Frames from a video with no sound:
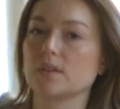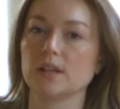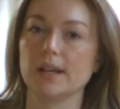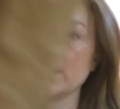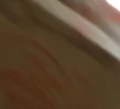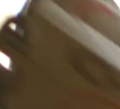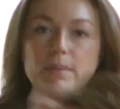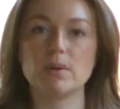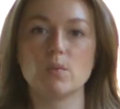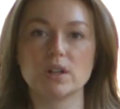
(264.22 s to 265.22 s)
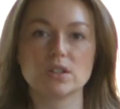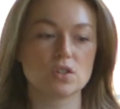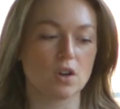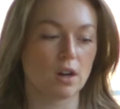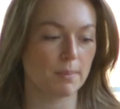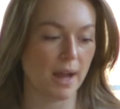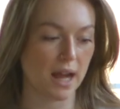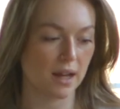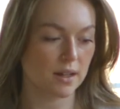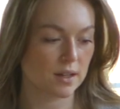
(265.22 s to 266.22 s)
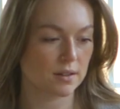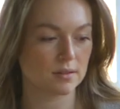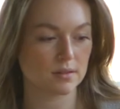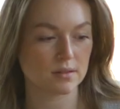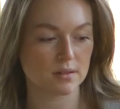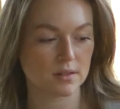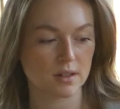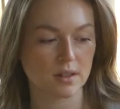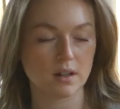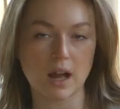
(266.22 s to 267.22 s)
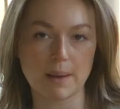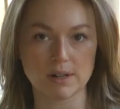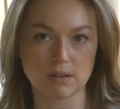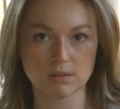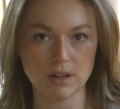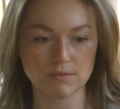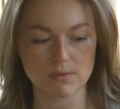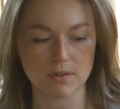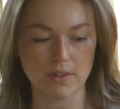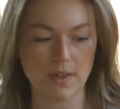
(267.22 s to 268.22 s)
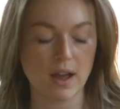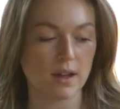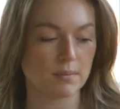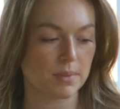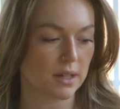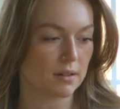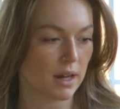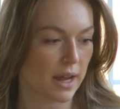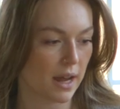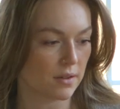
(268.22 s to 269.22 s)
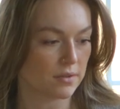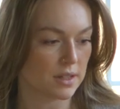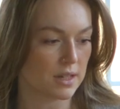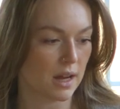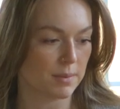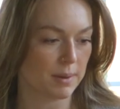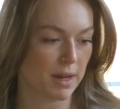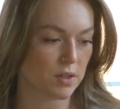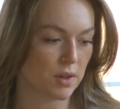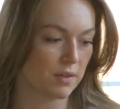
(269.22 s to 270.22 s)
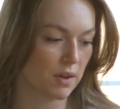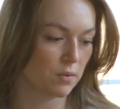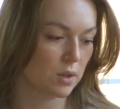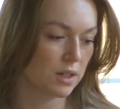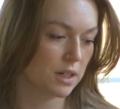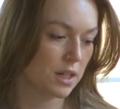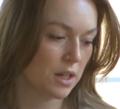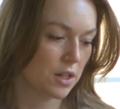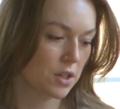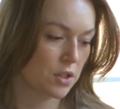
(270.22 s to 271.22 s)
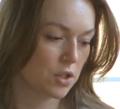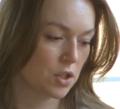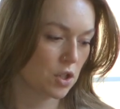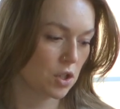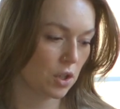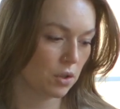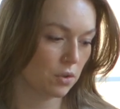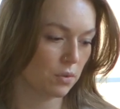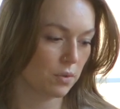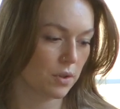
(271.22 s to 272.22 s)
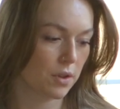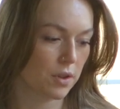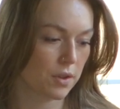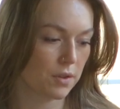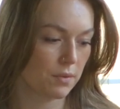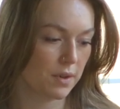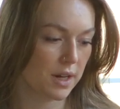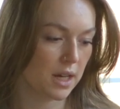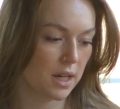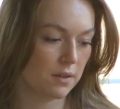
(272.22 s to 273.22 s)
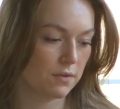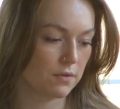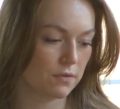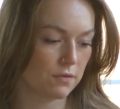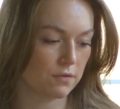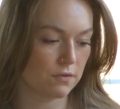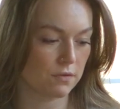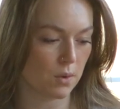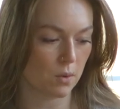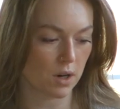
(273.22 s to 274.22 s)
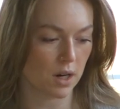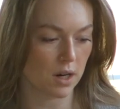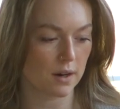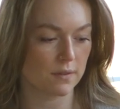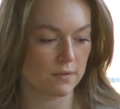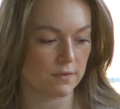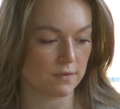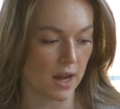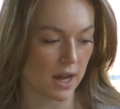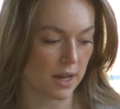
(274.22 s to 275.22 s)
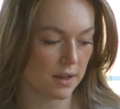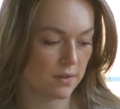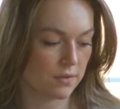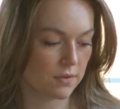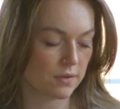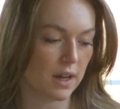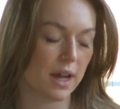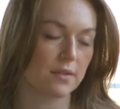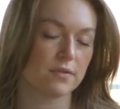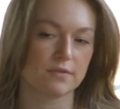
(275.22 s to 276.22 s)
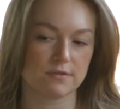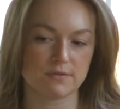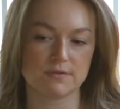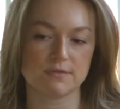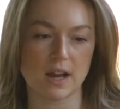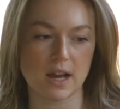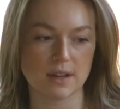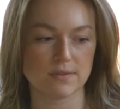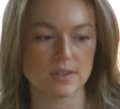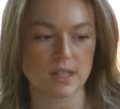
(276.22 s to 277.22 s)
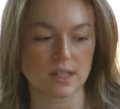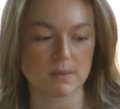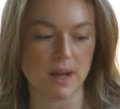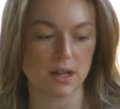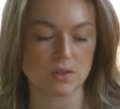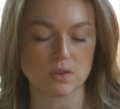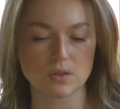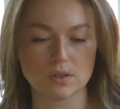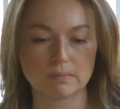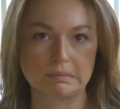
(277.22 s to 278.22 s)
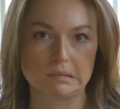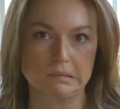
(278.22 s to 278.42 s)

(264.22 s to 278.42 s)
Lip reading: like maybe 1 star a bag. I mean, I would love more than that, but I have, how many bags do I have? I have 1, 2, 3, 4, 5. I have 5, 6 bags total.